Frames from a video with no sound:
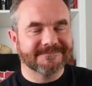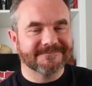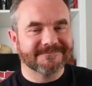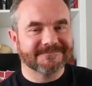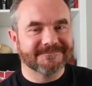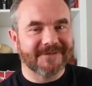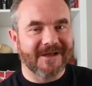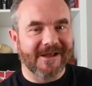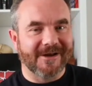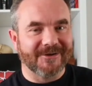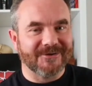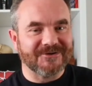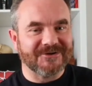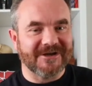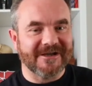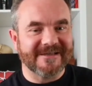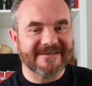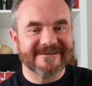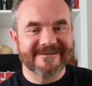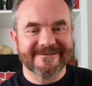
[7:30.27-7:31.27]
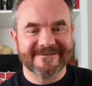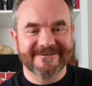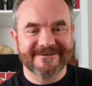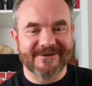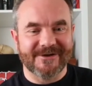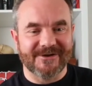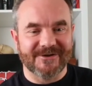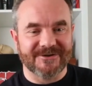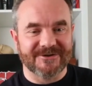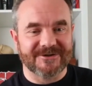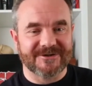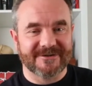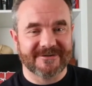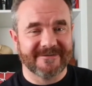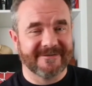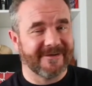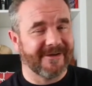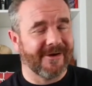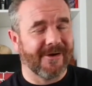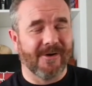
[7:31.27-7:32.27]
Hell on Shirts, because
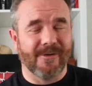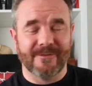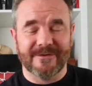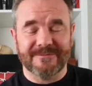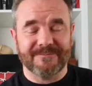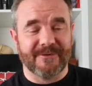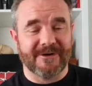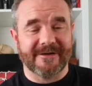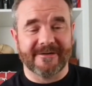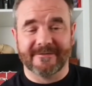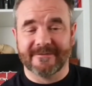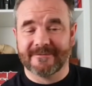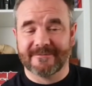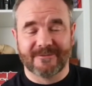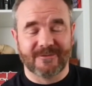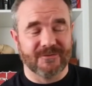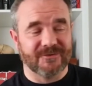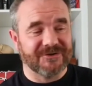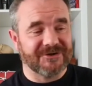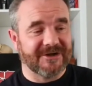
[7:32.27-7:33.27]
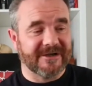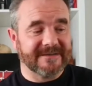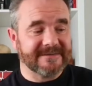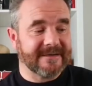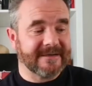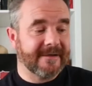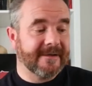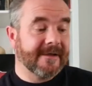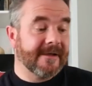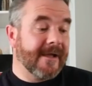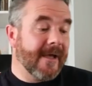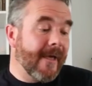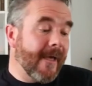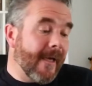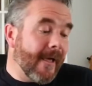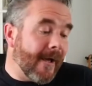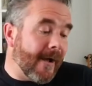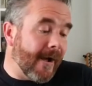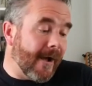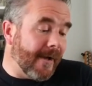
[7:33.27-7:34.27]
they always bring good shit.
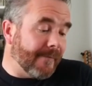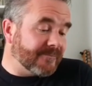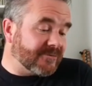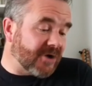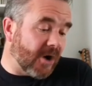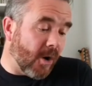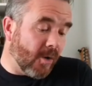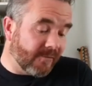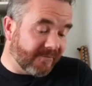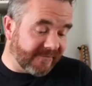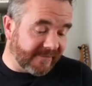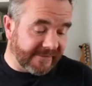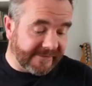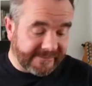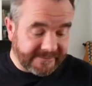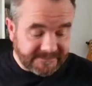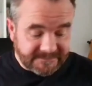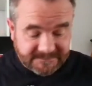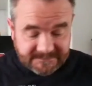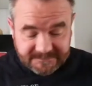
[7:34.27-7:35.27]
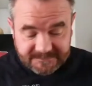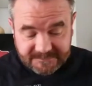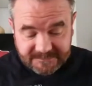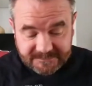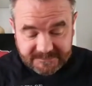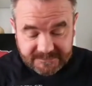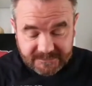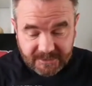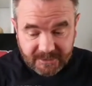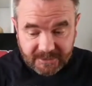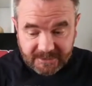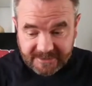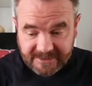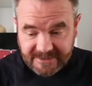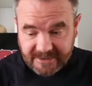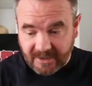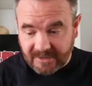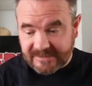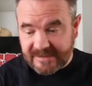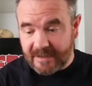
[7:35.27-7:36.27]
So hopefully all this
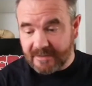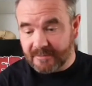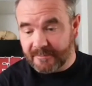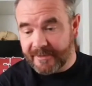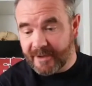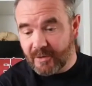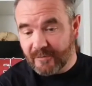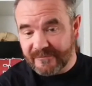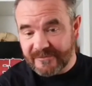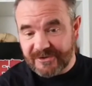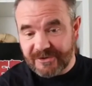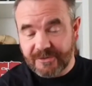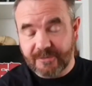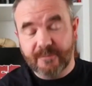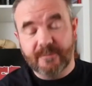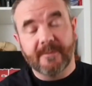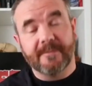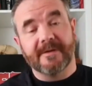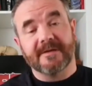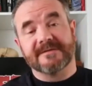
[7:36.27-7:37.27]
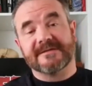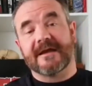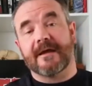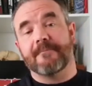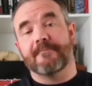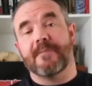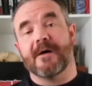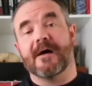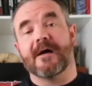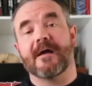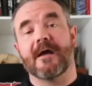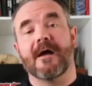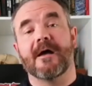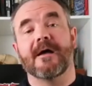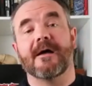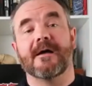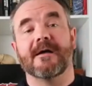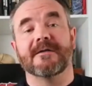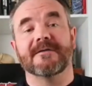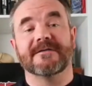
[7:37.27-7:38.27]
lockdown will be over soon, we'll be able to get back
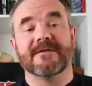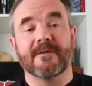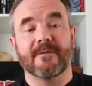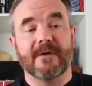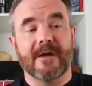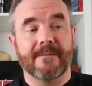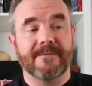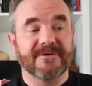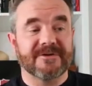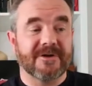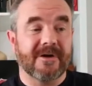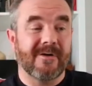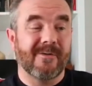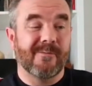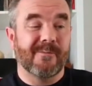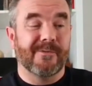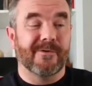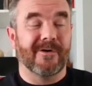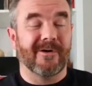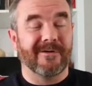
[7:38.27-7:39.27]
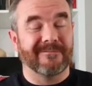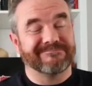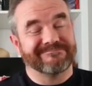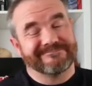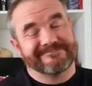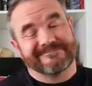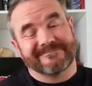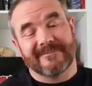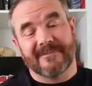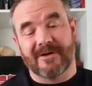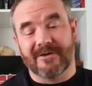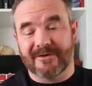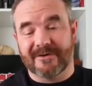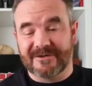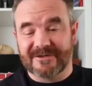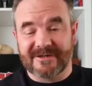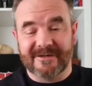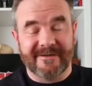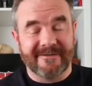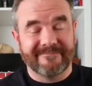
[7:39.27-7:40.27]
and do an episode, but
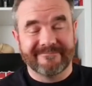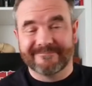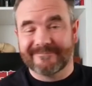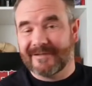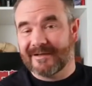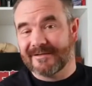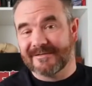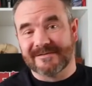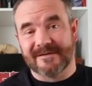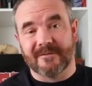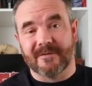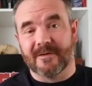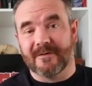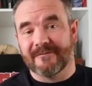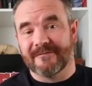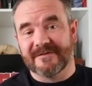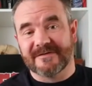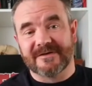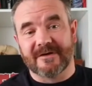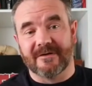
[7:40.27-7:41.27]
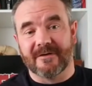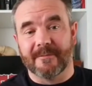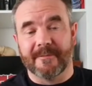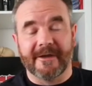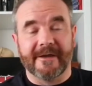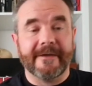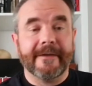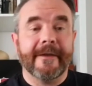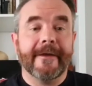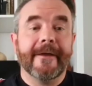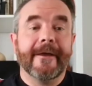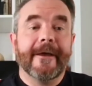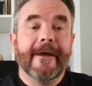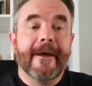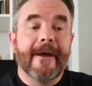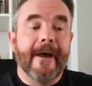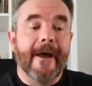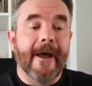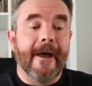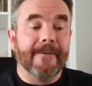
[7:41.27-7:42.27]
honestly I don't know if it's gonna
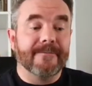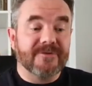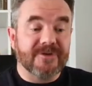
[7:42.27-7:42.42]
be.